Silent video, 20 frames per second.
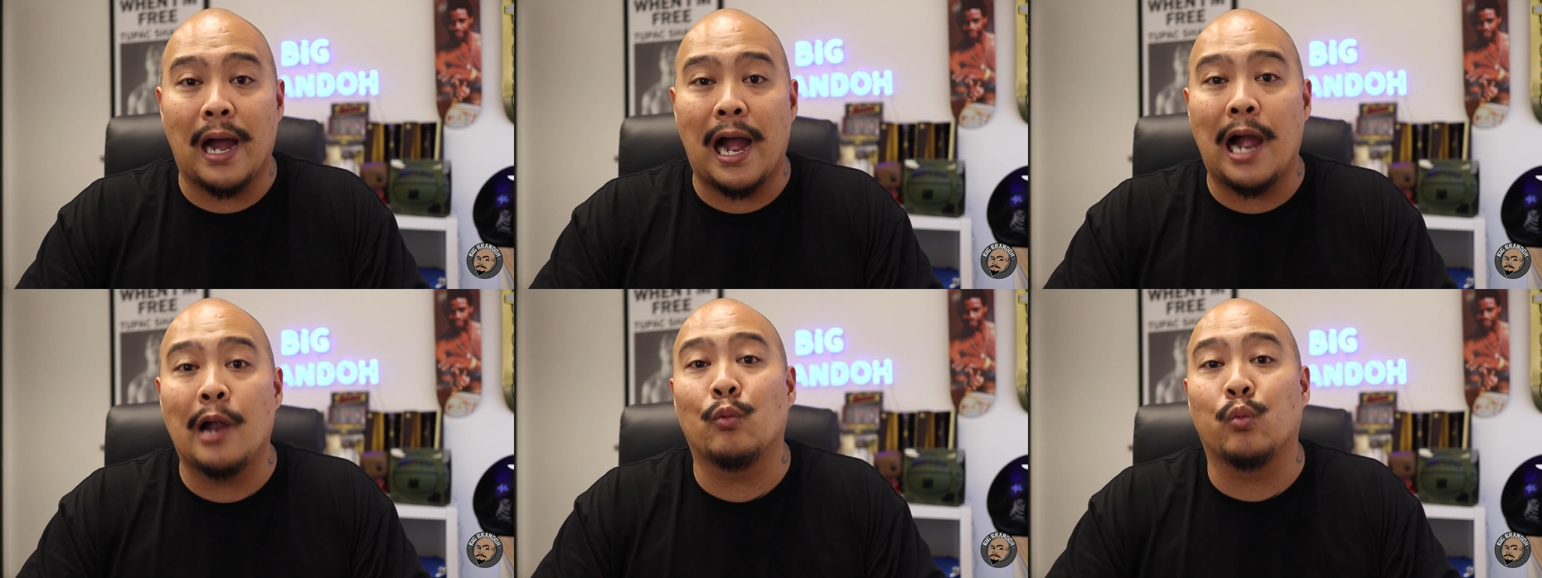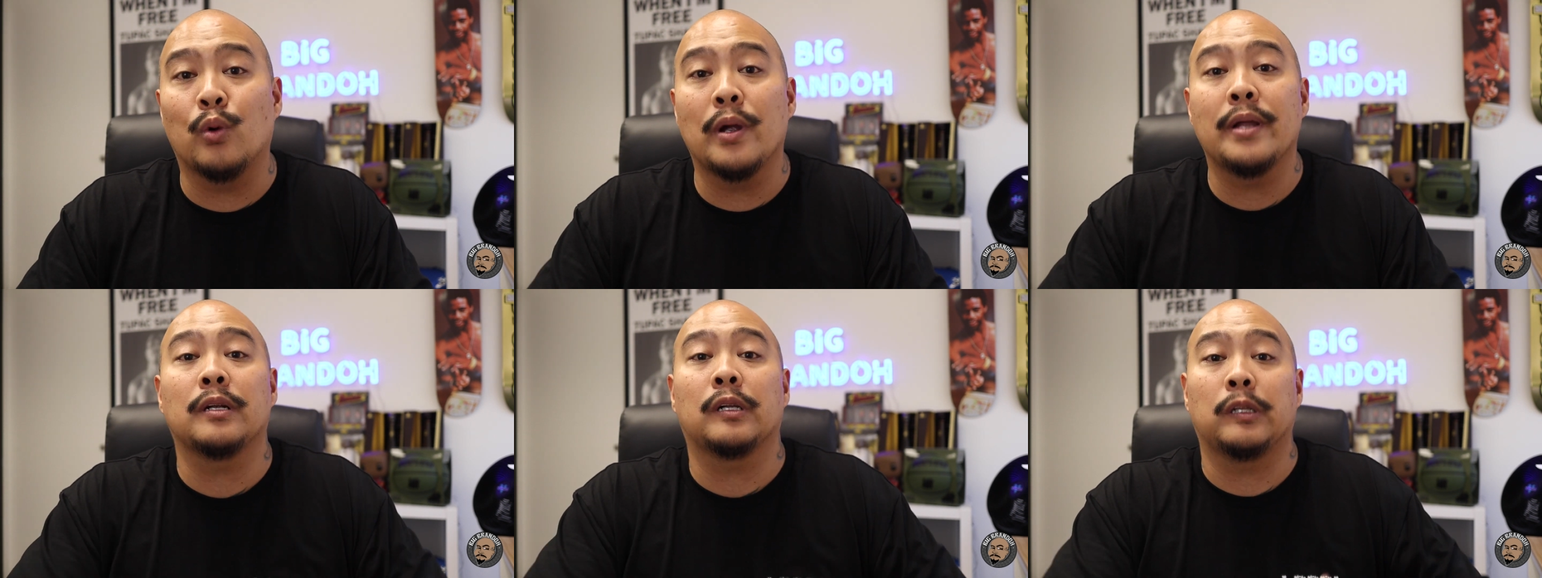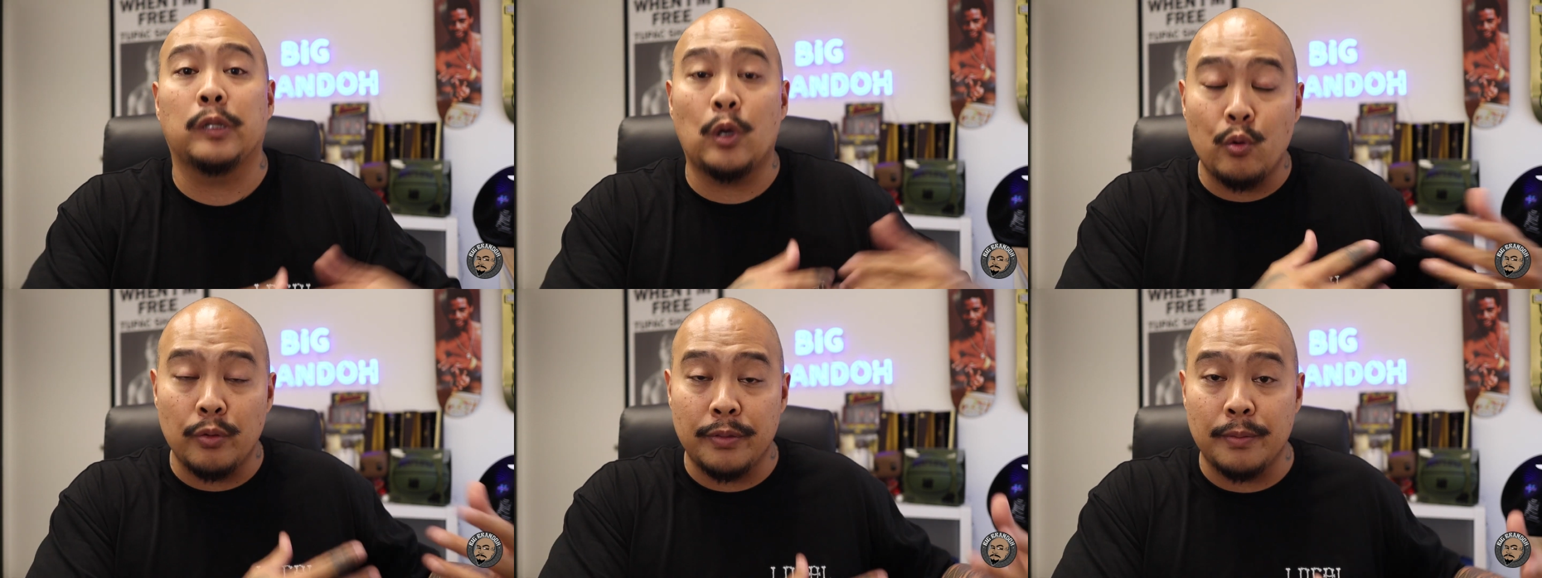I run
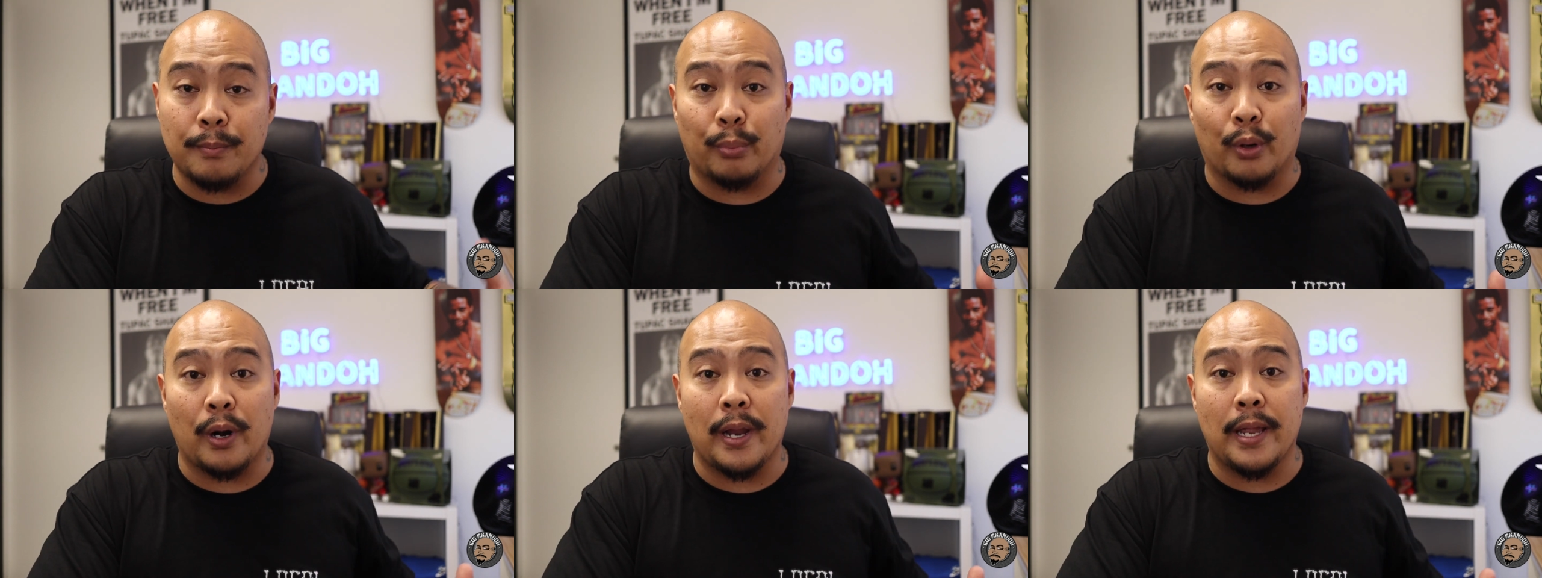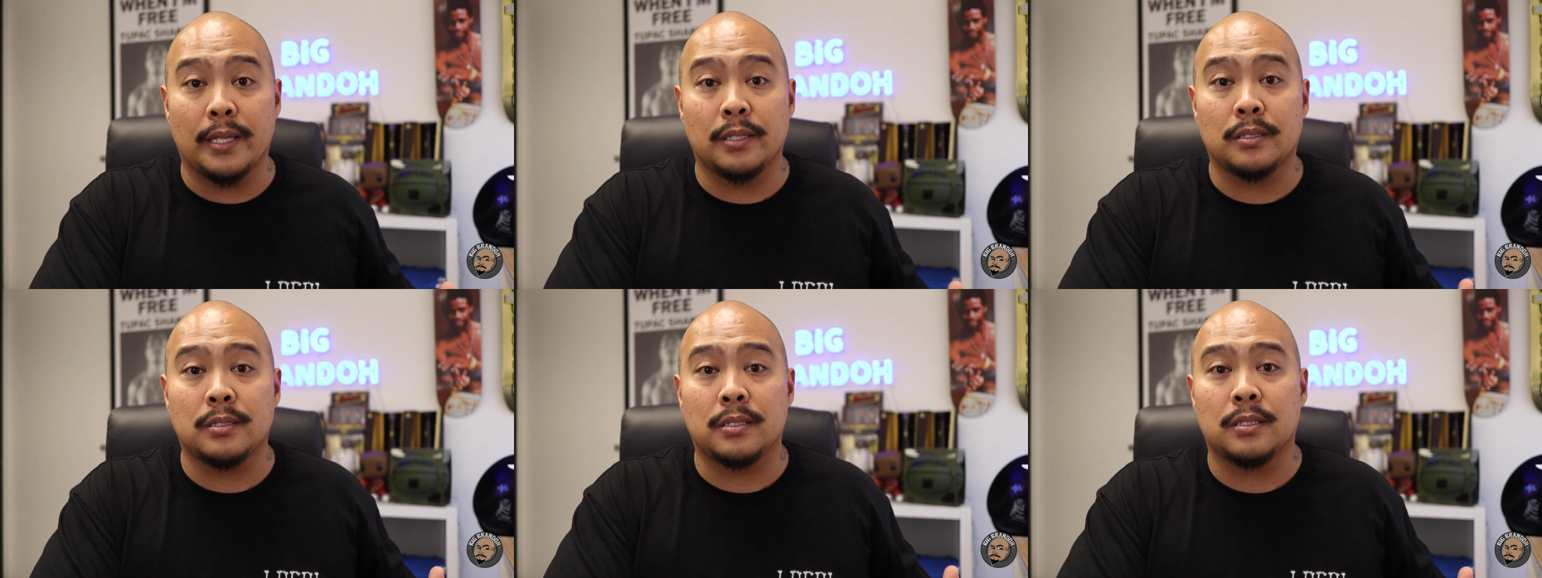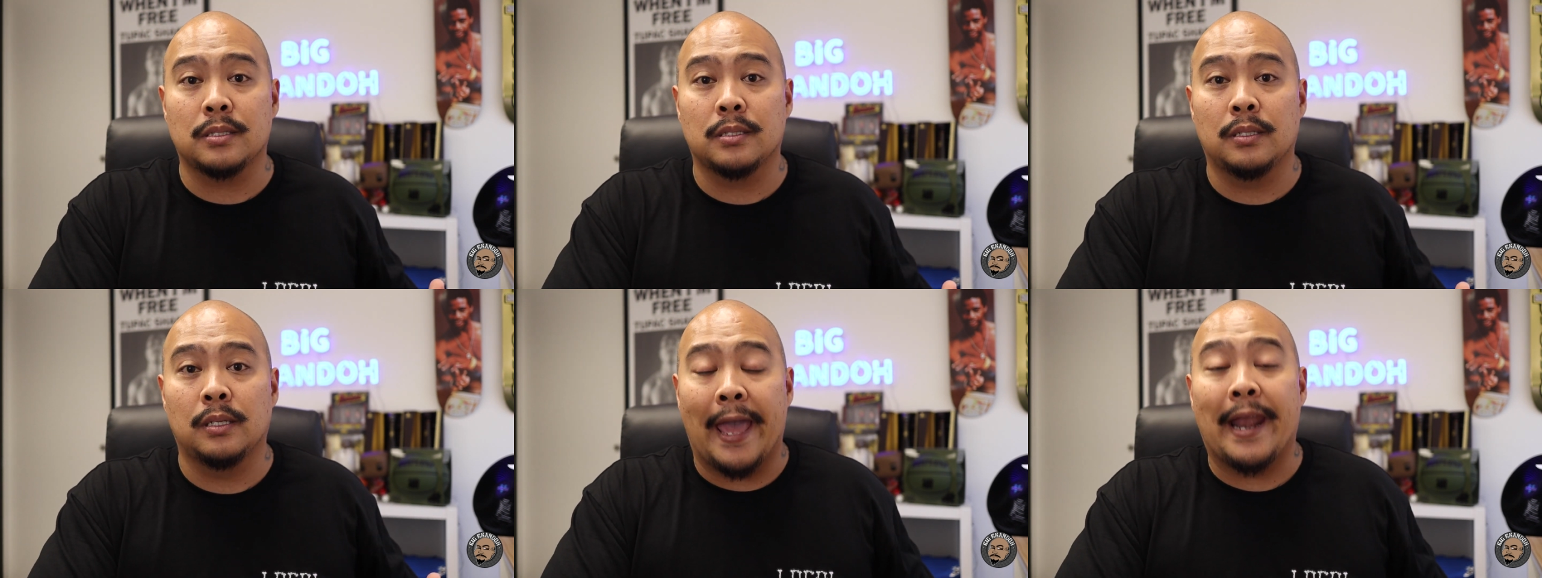clothing
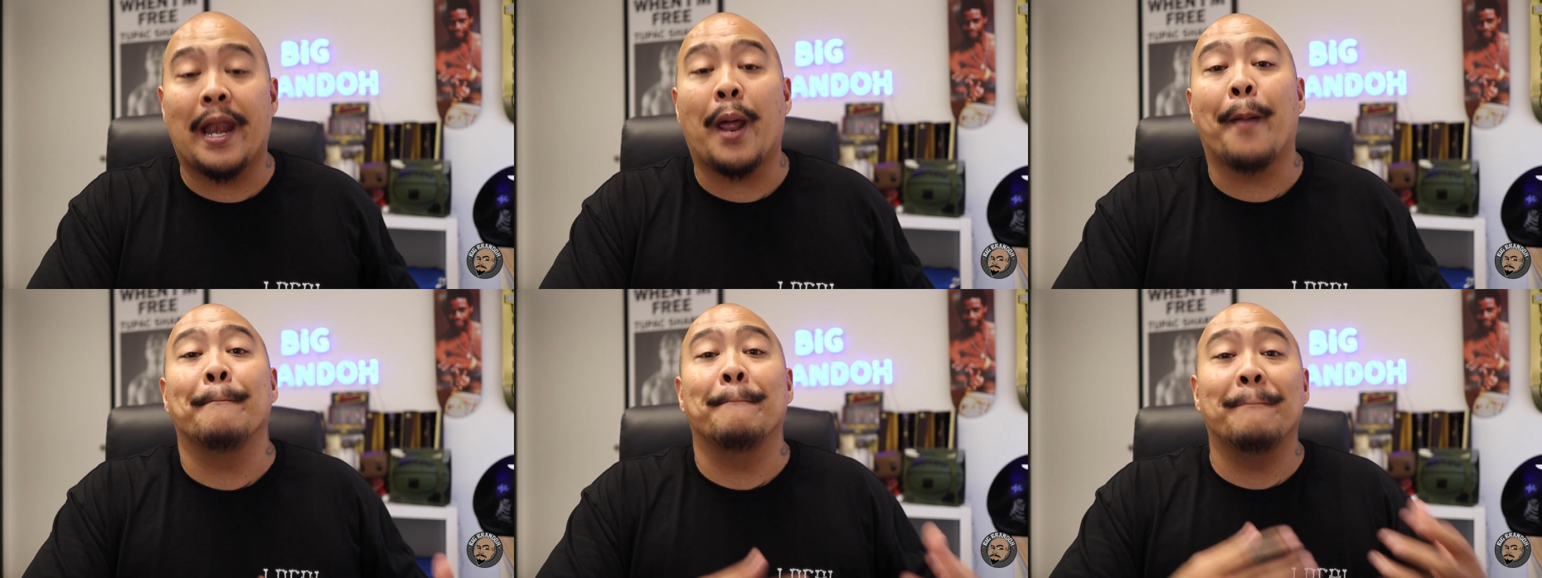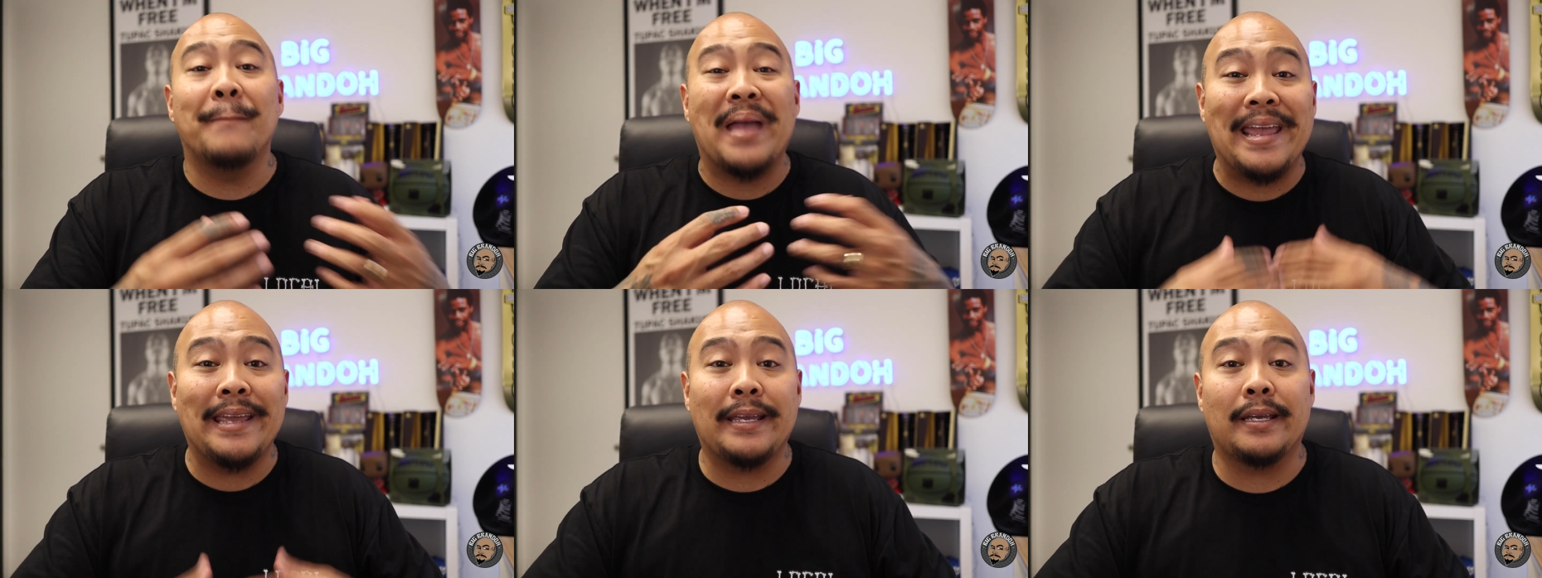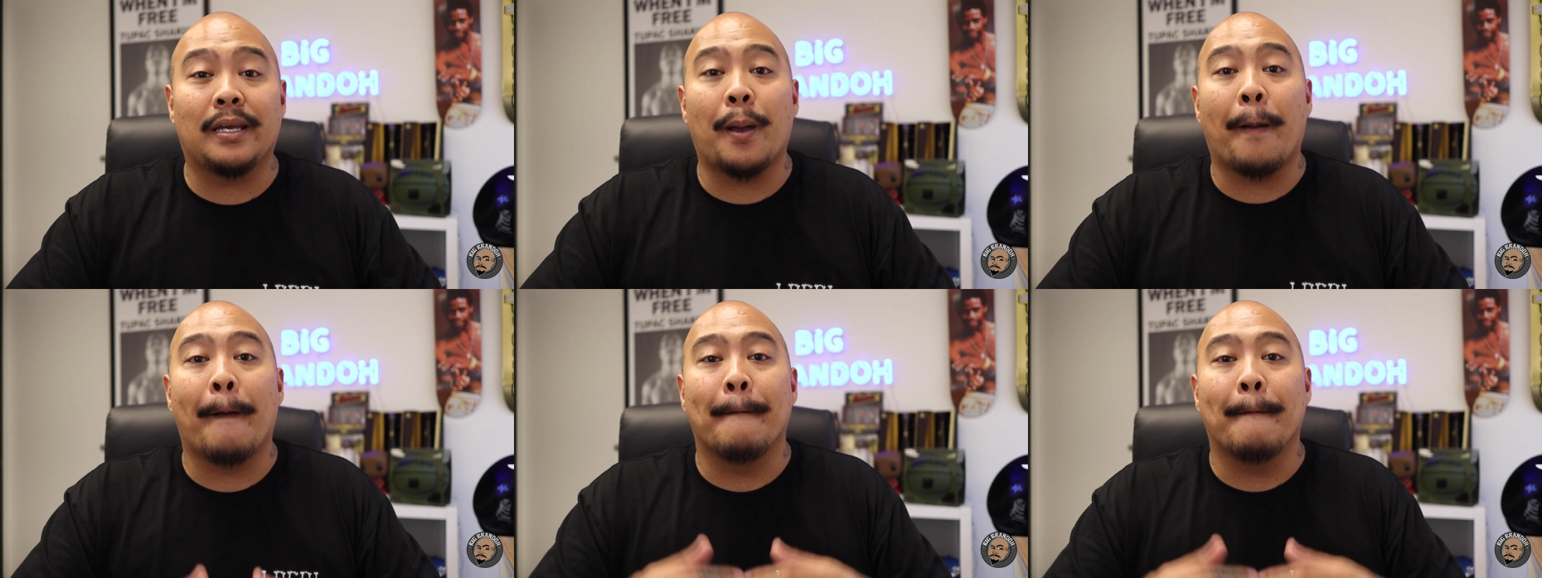brands and I make